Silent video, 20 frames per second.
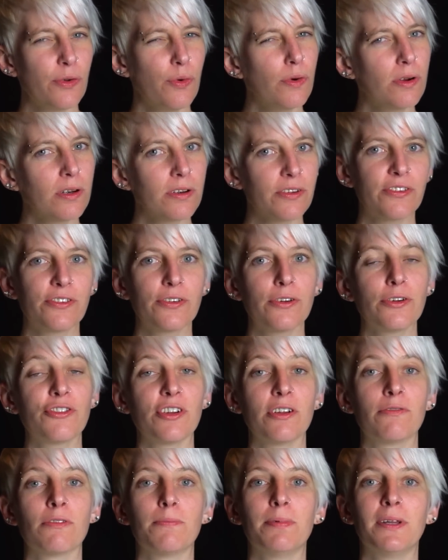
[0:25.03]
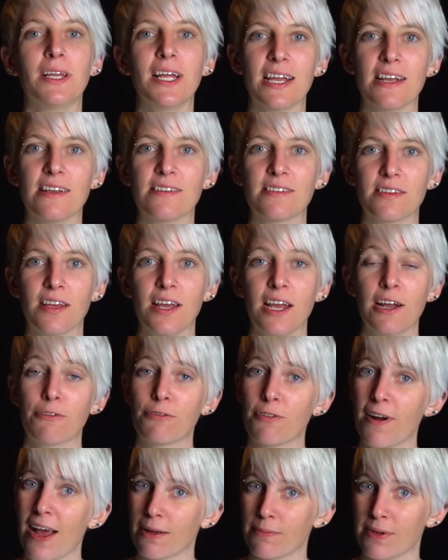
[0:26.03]
or search and replace
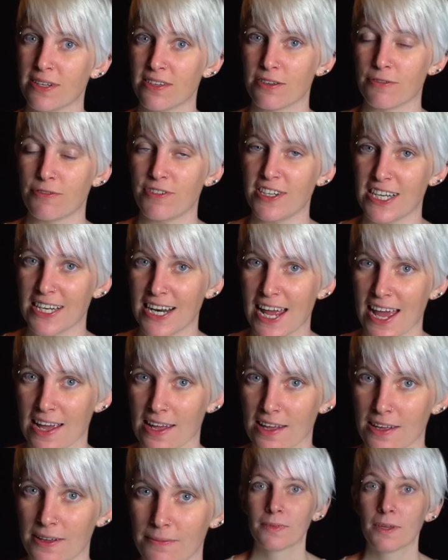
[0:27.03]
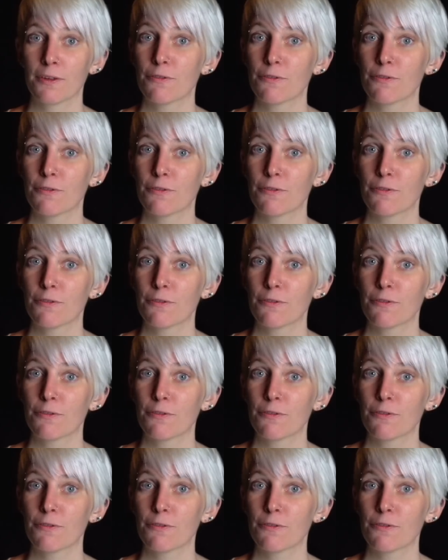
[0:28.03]
fragments of DNA.